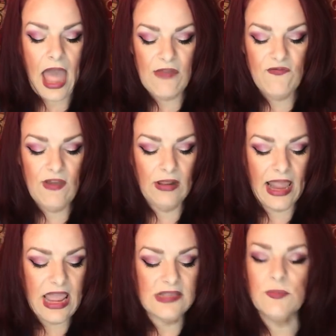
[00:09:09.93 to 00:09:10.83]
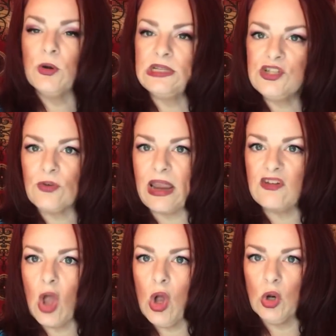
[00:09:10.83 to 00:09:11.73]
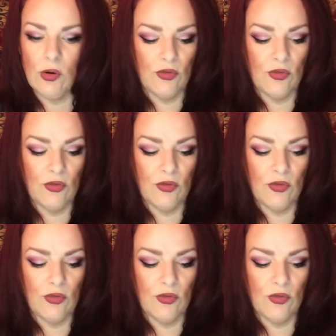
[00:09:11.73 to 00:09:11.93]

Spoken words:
I feel like he's a pretty straight talker